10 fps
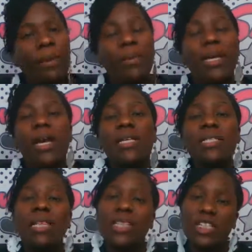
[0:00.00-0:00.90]

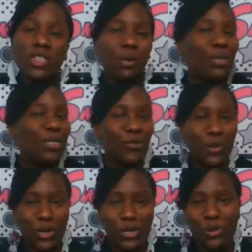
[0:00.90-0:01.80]
because this show is
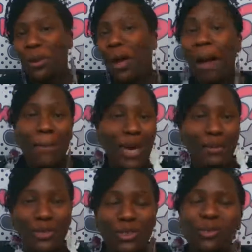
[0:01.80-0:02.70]
for you,
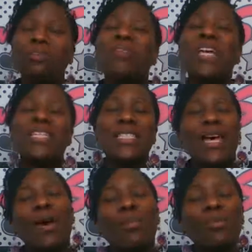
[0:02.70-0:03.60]
about you, to
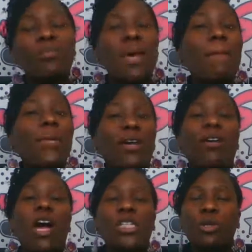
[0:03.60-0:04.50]
help you be a
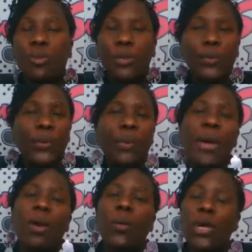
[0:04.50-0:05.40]
better entrepreneur. No
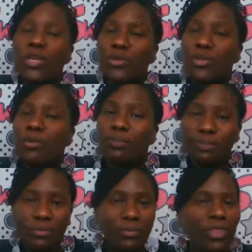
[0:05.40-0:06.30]
matter what you do,